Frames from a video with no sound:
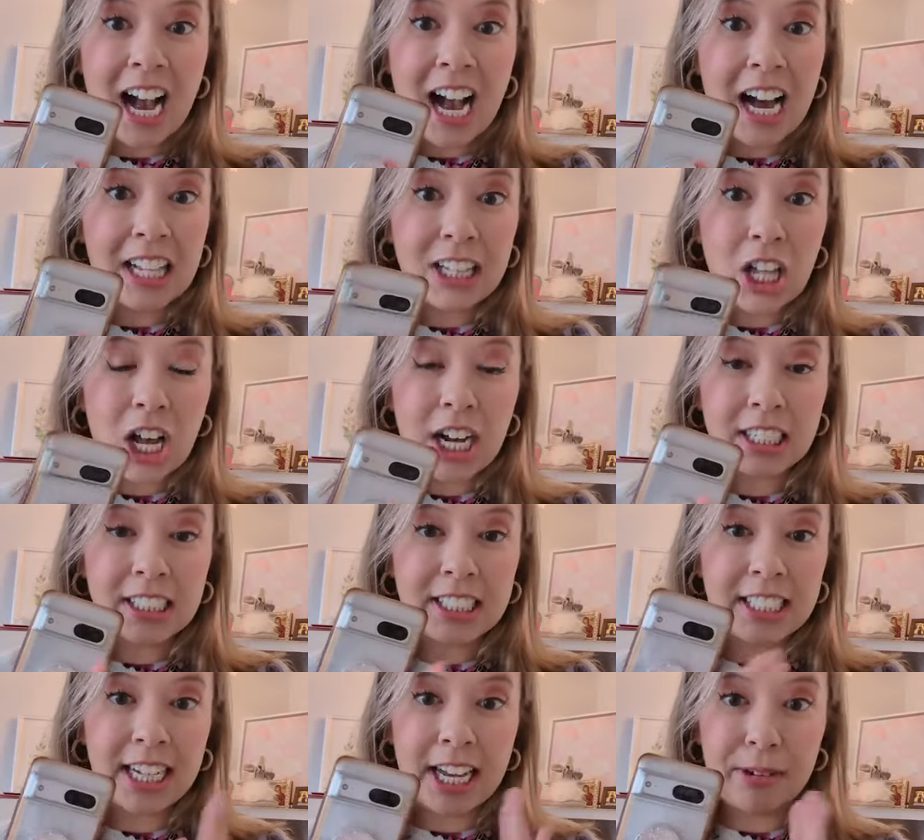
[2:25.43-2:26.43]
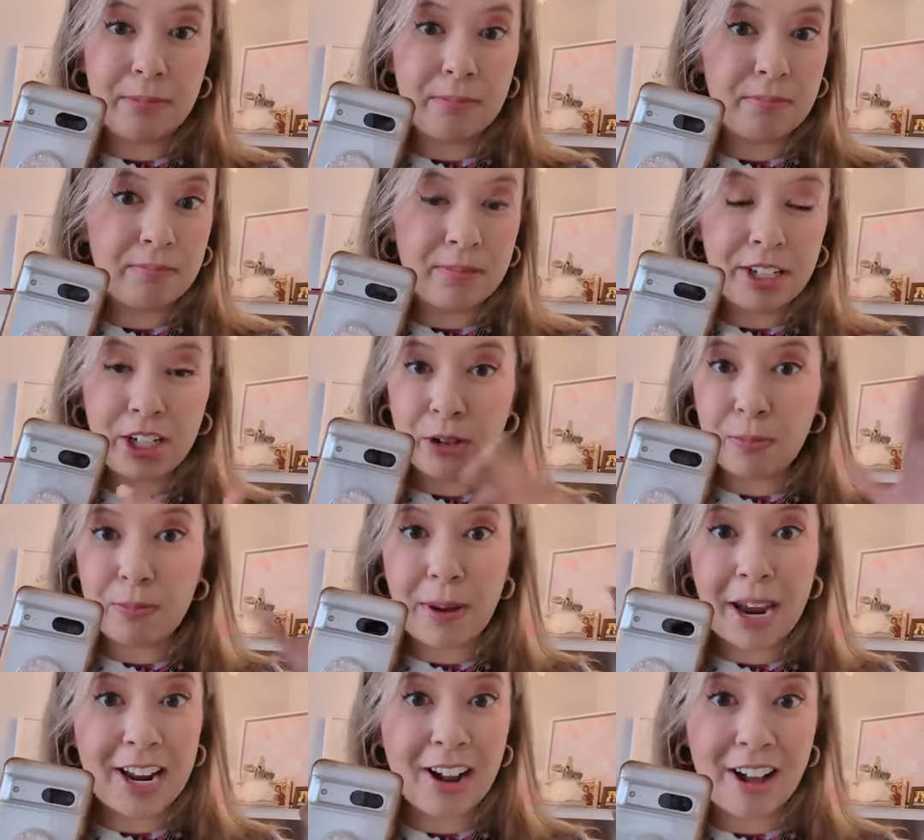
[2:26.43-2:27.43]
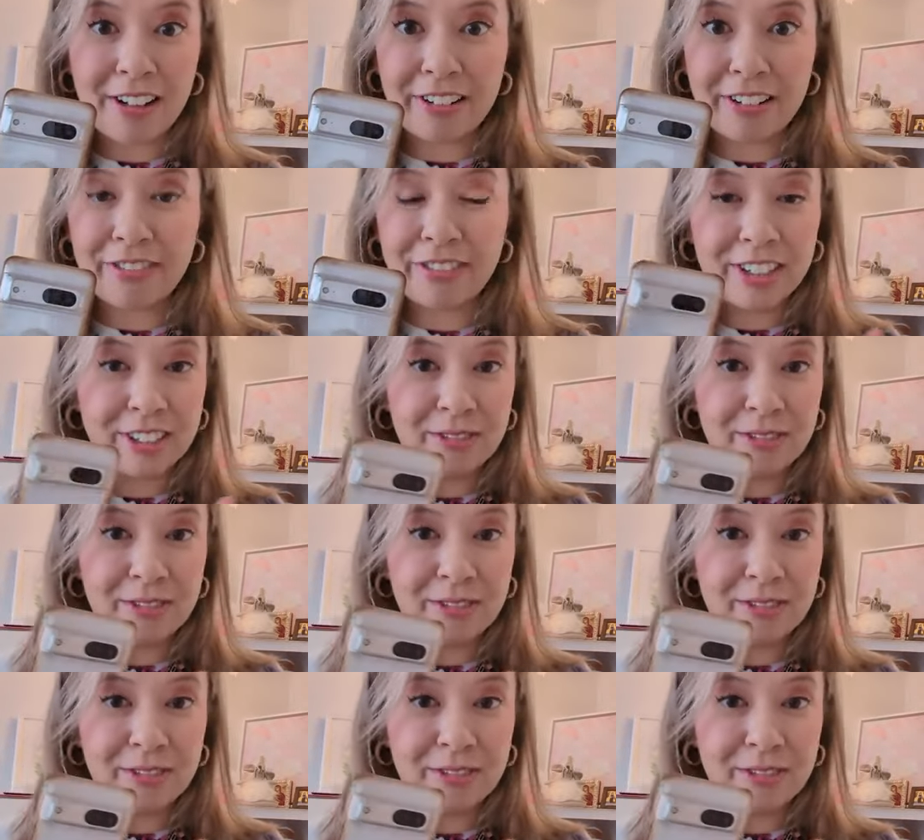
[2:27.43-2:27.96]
unlocked and paid off,